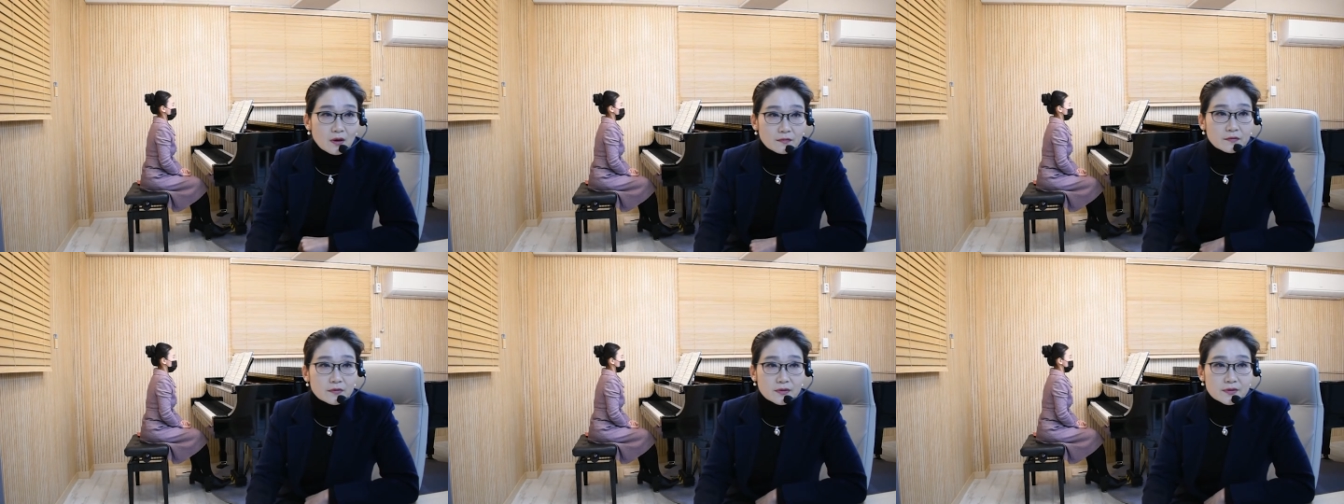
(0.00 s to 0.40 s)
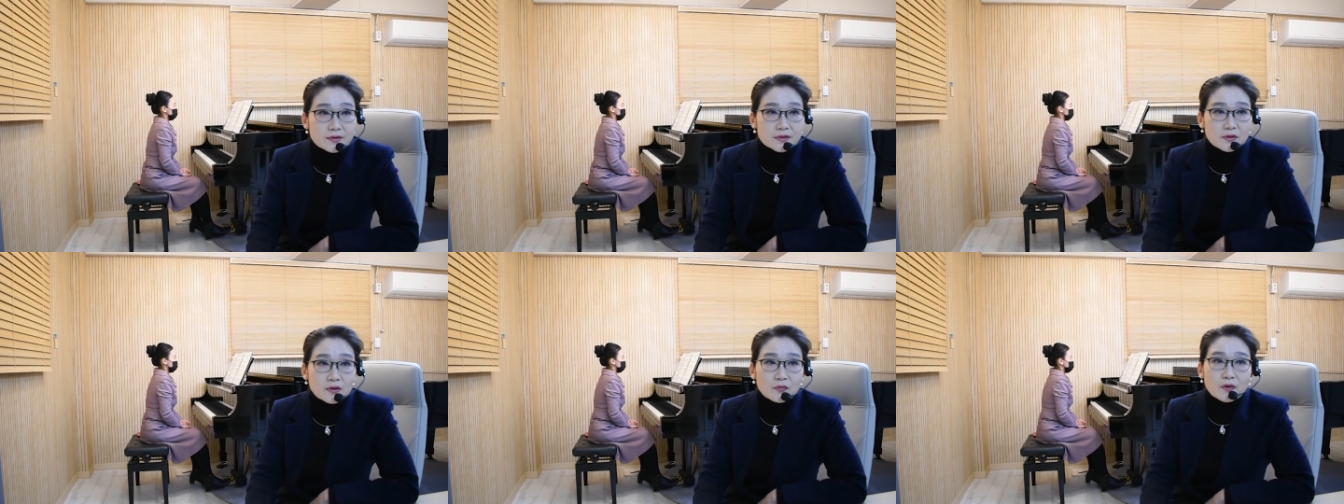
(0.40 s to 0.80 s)
of
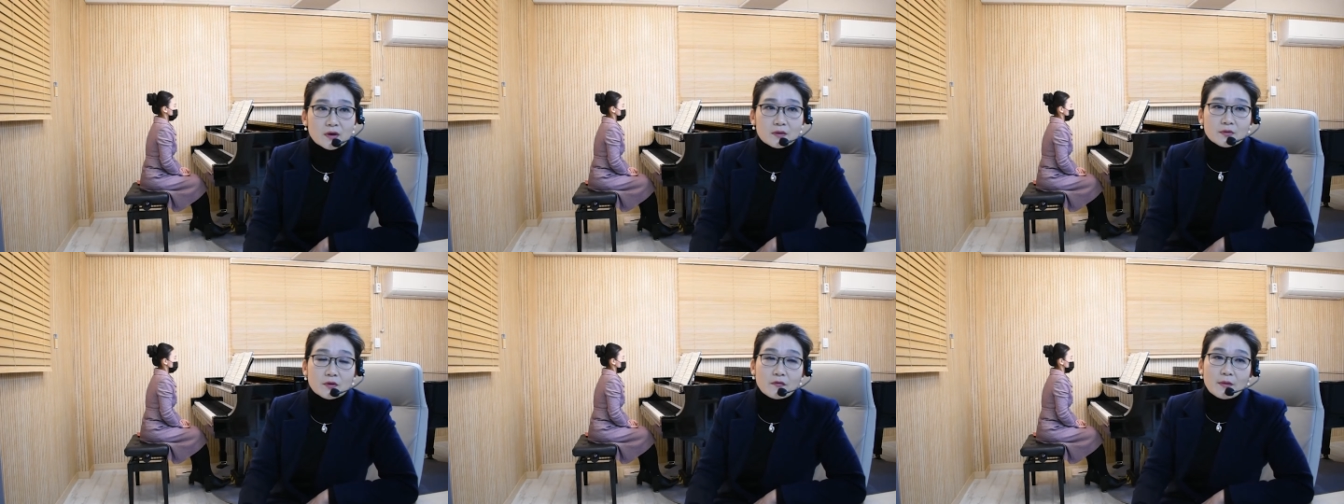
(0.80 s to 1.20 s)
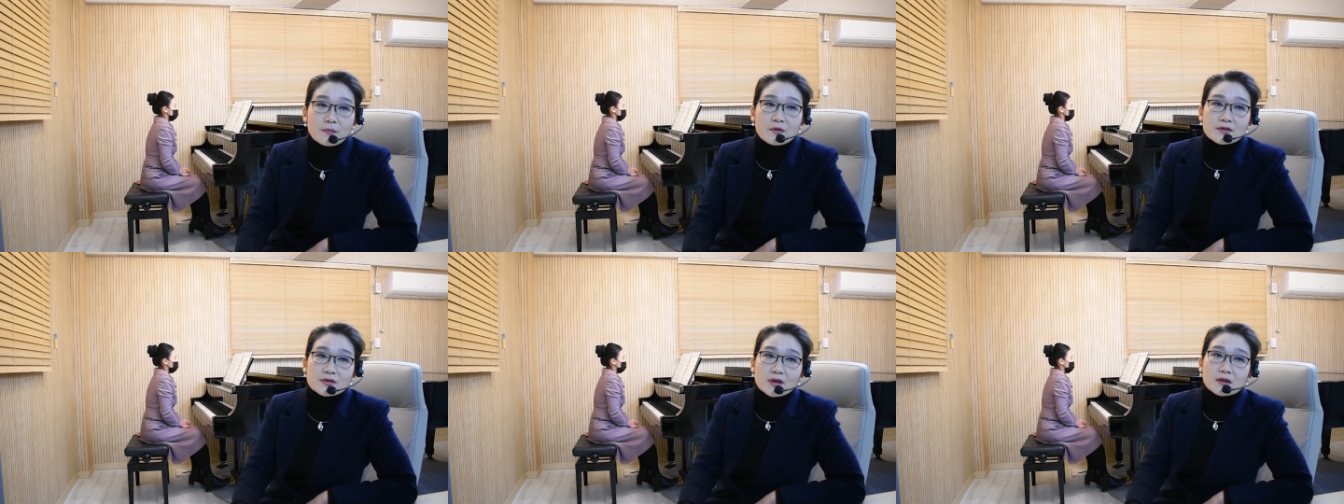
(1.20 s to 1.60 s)
course, and one of the
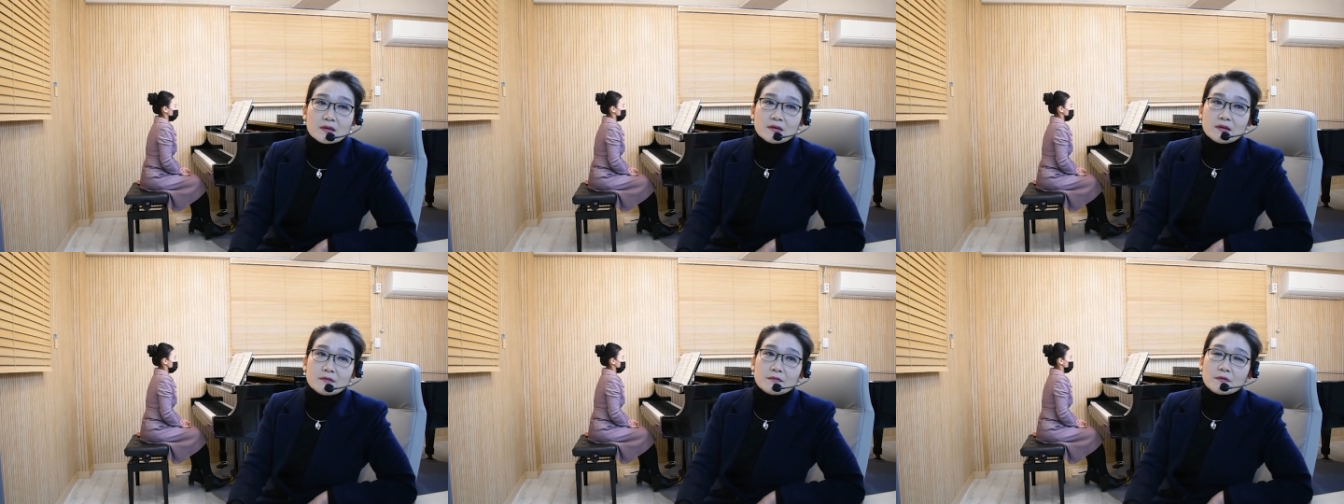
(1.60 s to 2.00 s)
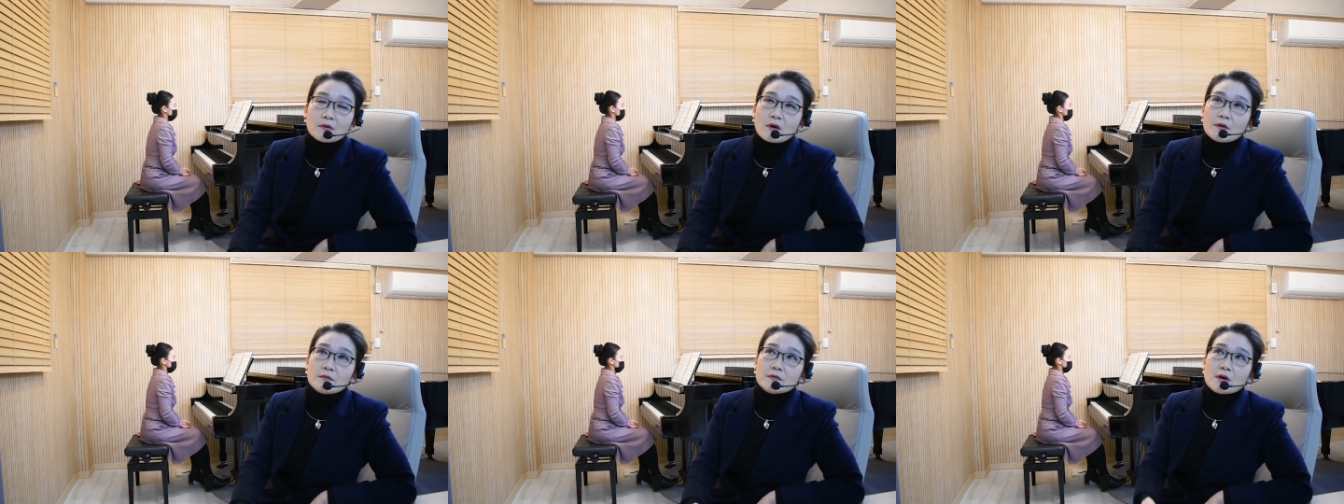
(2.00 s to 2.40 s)
representative
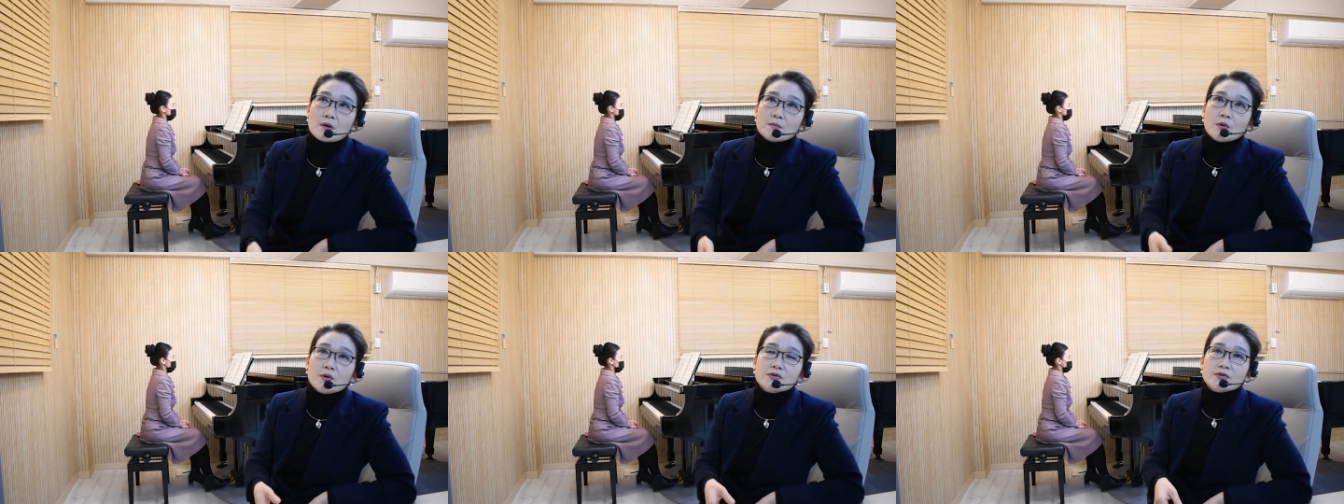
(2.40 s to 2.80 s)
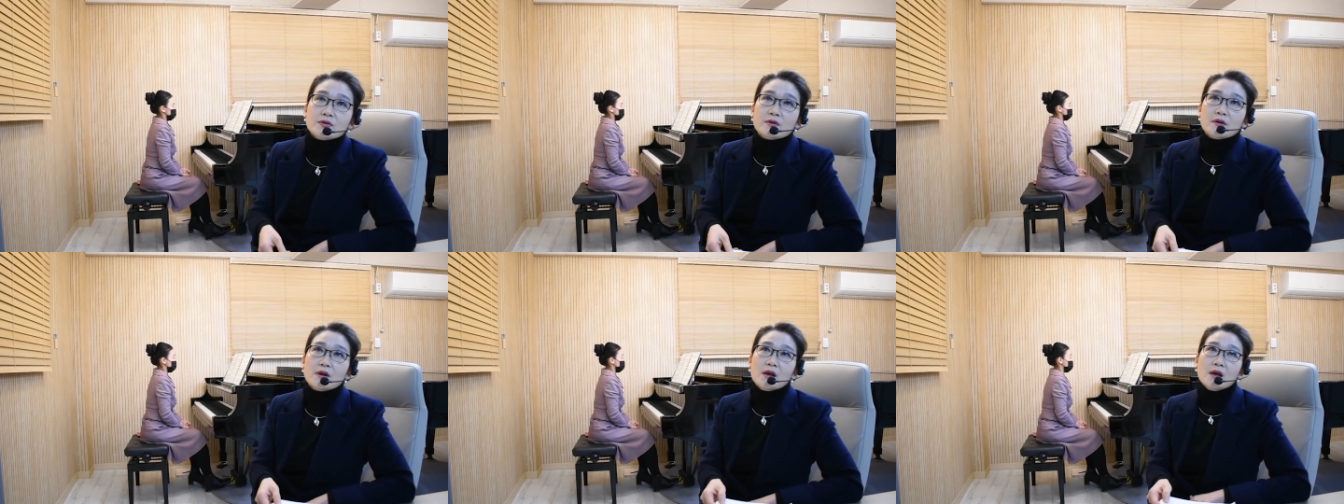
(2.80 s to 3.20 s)

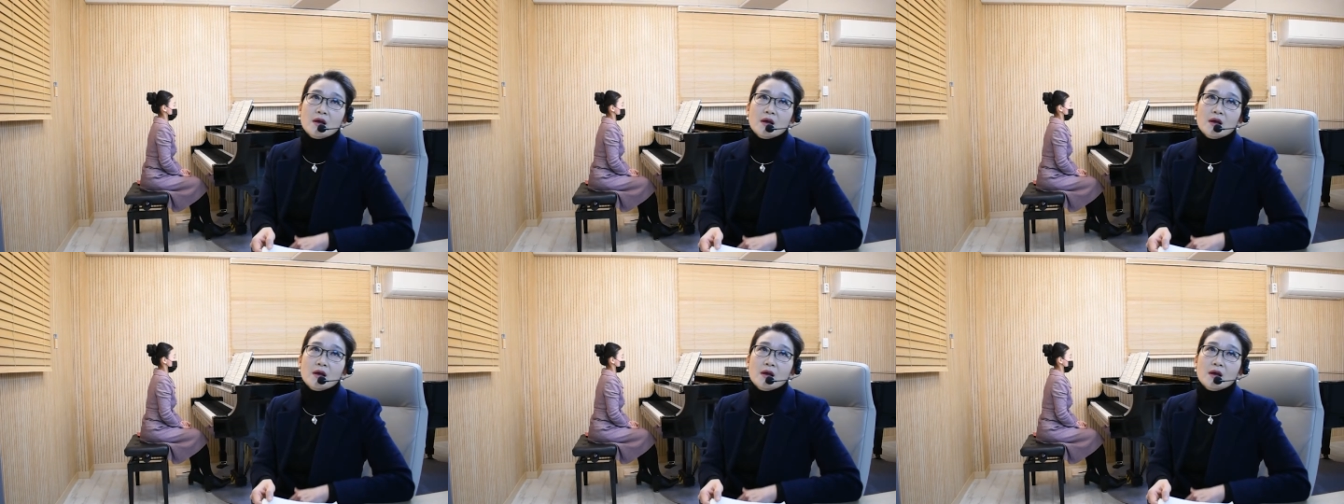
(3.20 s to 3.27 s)
composer